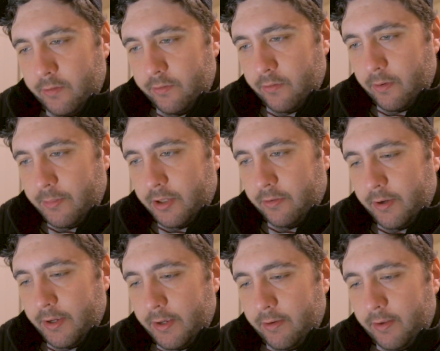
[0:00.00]
So I'm going to go
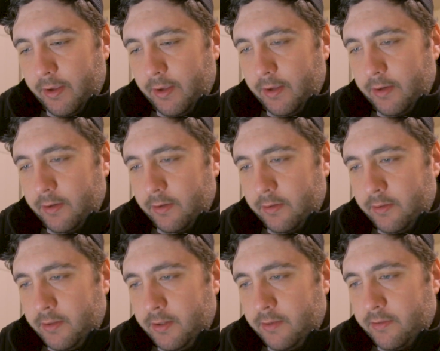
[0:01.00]
ahead and
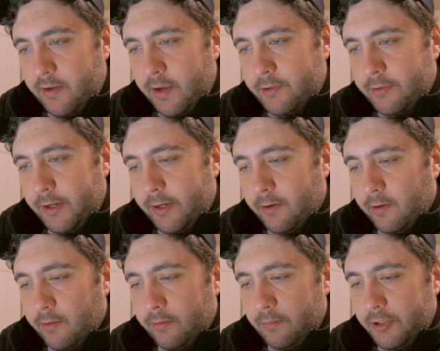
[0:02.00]
desaturate
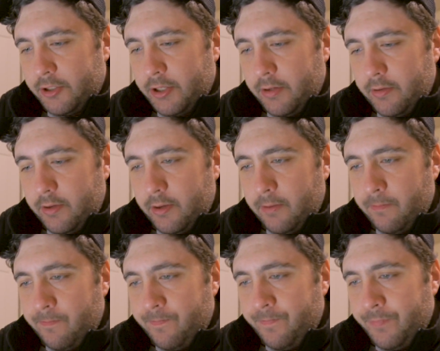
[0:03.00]
all the magenta,
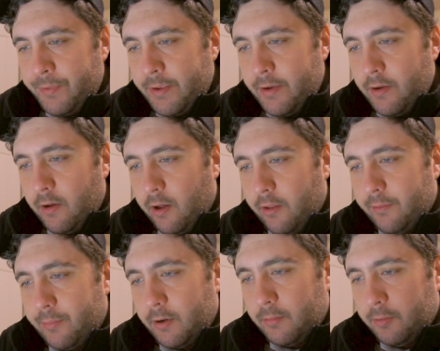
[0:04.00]
all
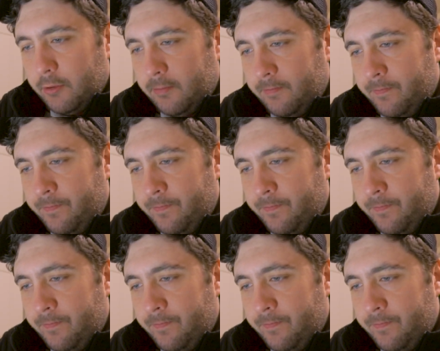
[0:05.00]
the purple.